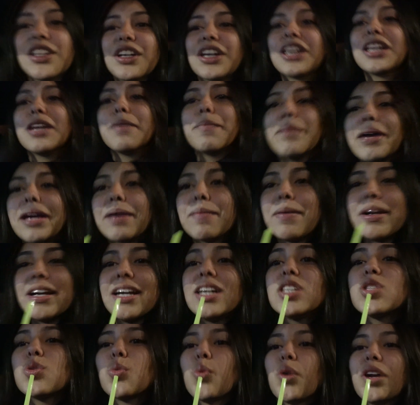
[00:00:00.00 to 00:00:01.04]
they're gonna make my
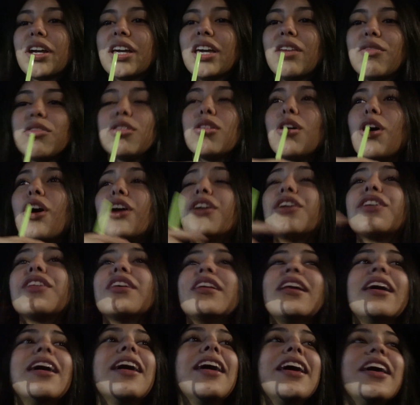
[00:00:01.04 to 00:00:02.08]
ass work even harder
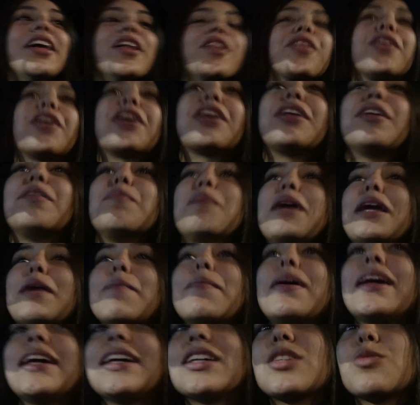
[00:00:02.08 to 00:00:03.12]
than they're gonna make
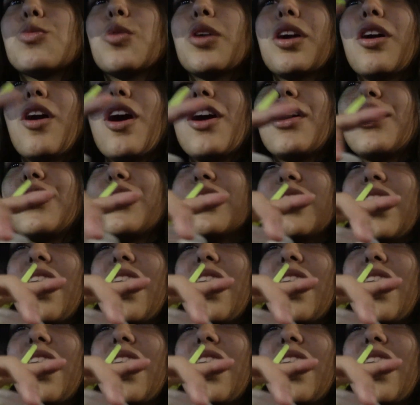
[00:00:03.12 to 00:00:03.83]
my ass work harder than